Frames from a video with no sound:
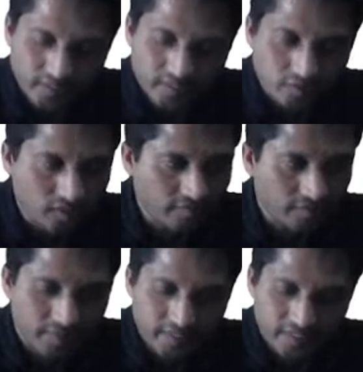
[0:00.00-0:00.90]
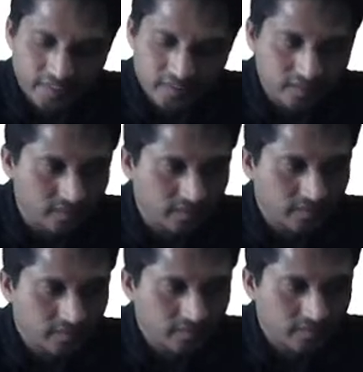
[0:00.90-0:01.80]
to dy by dx is
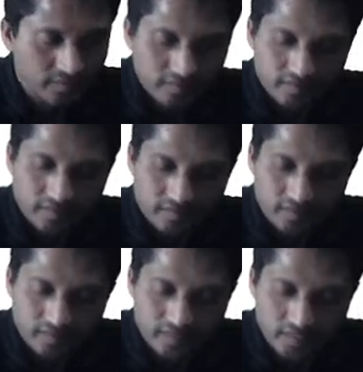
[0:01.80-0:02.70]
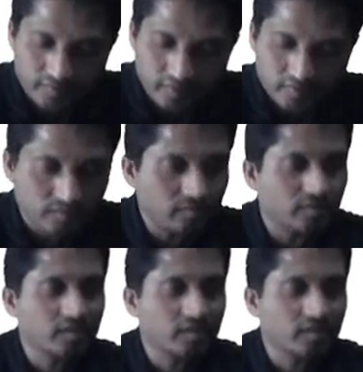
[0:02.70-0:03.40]
equal to